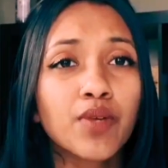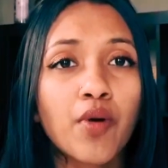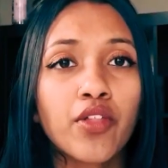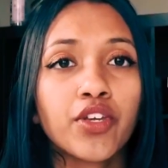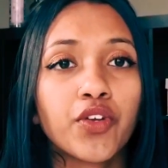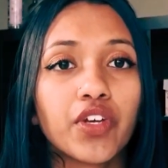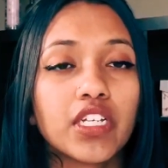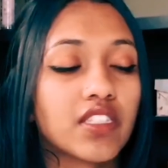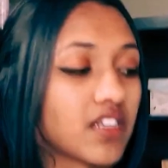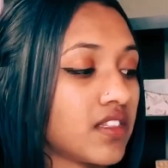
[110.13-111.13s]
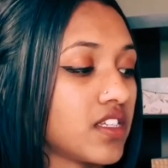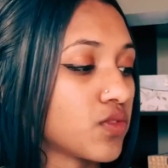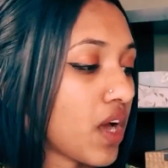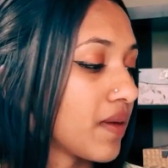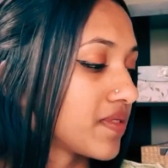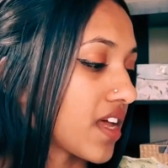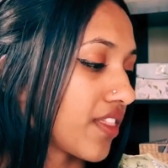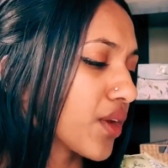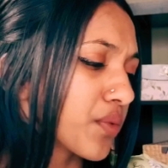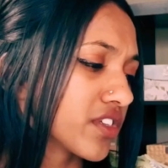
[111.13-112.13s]
up all the ingredients in these wipes and
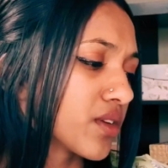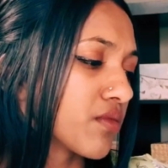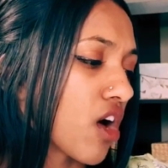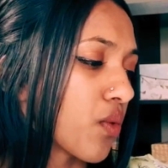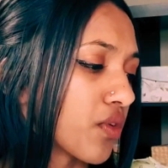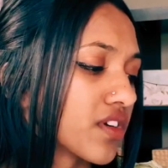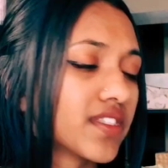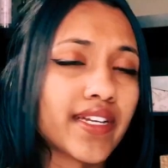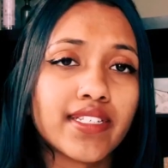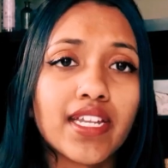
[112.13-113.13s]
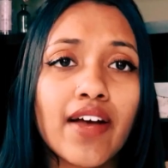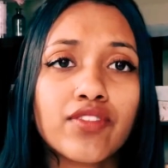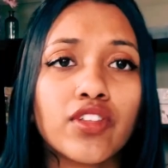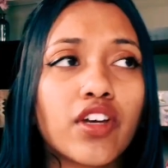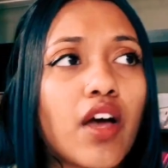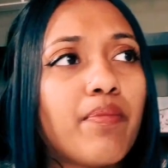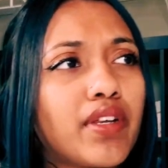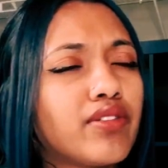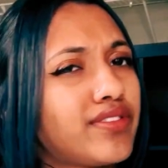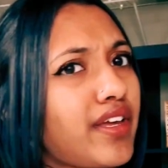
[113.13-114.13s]
there were some long words that I did have to look up and
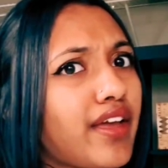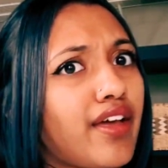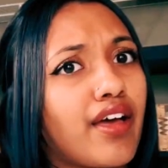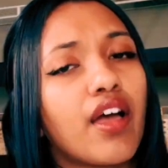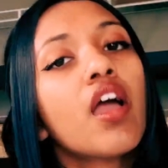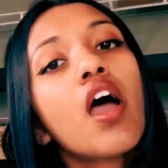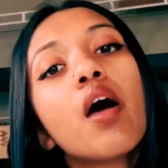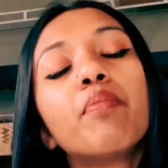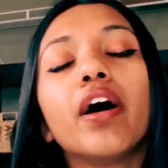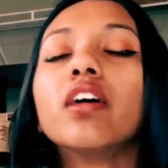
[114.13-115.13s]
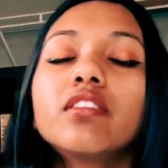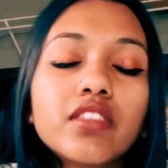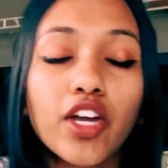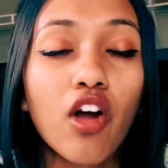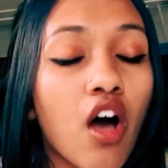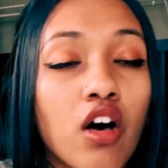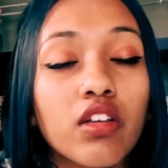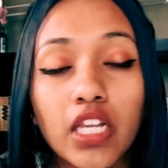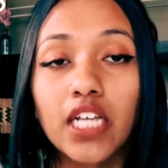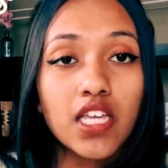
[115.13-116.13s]
I was like, but they're all
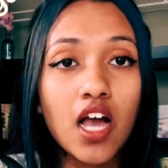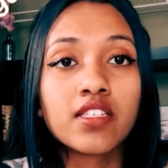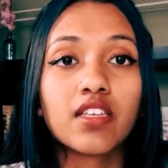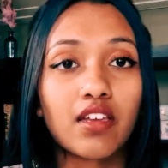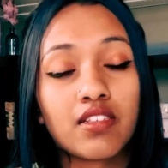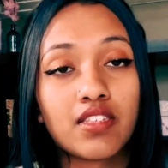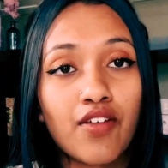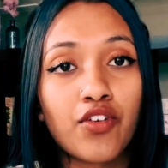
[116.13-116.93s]
non-toxic and safe.